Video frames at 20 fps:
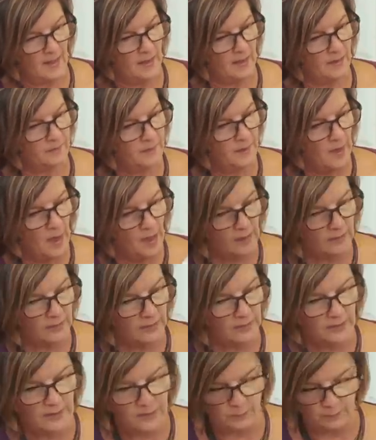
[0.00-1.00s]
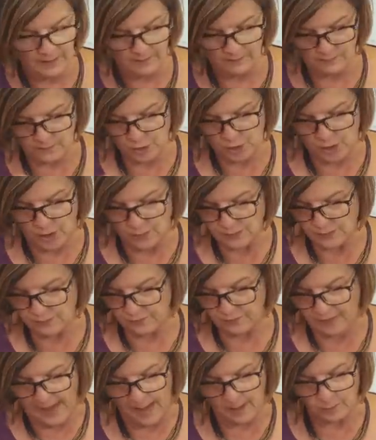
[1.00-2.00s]
of color. And we chose
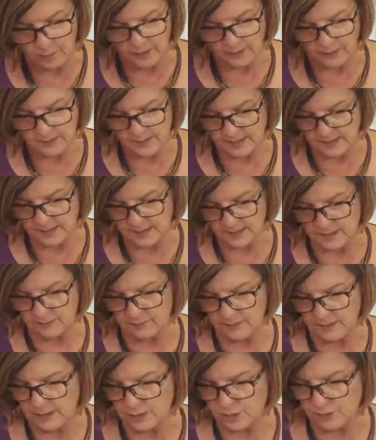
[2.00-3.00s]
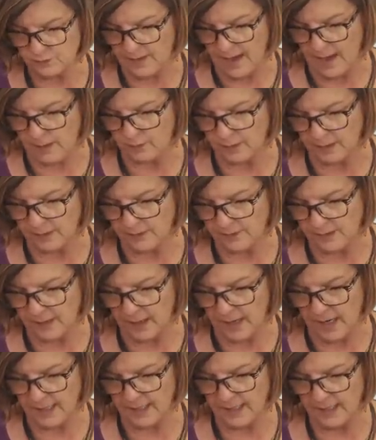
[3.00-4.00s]
fabrics. This is a vintage fabric
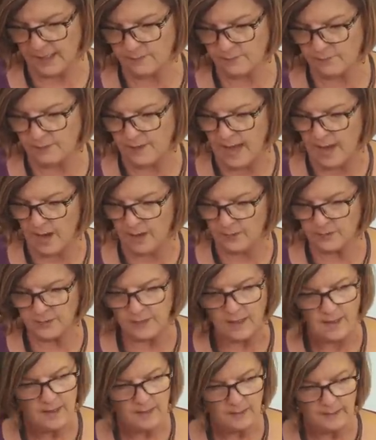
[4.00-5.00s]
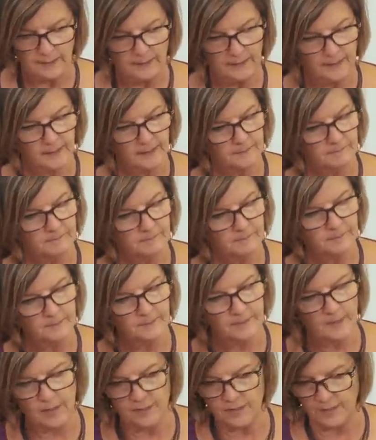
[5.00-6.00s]
that I had found um,
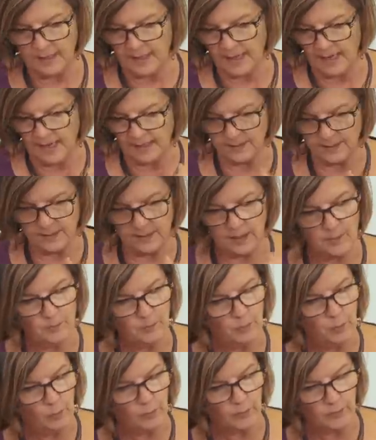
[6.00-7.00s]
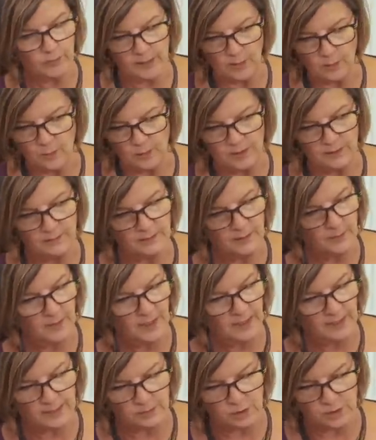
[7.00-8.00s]
that ended up bordering one of the
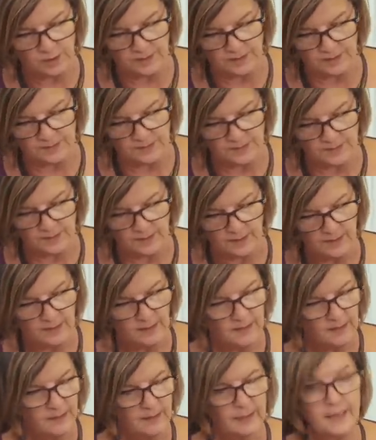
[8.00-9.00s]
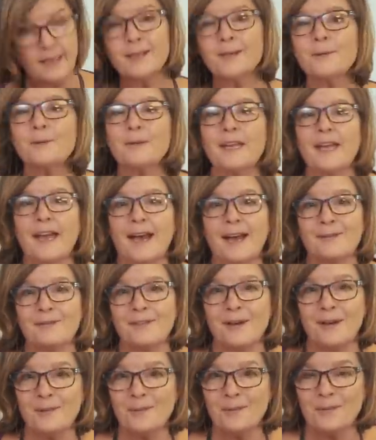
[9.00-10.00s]
pages. Here we
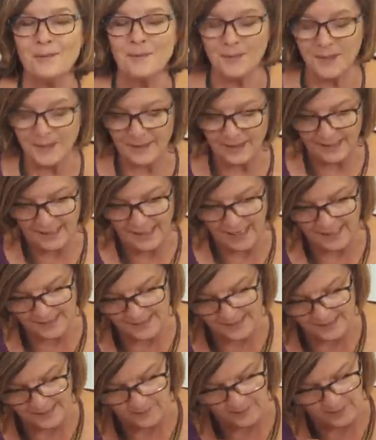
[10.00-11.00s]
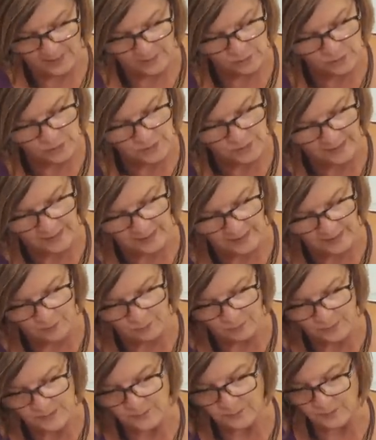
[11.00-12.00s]
have a really nice image
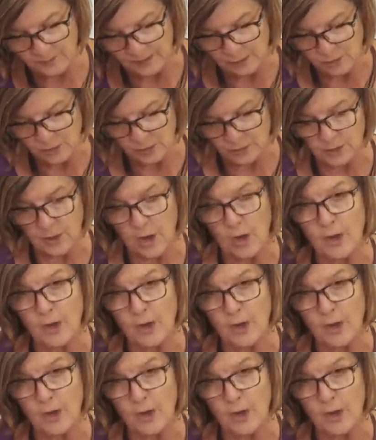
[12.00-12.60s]
that was featured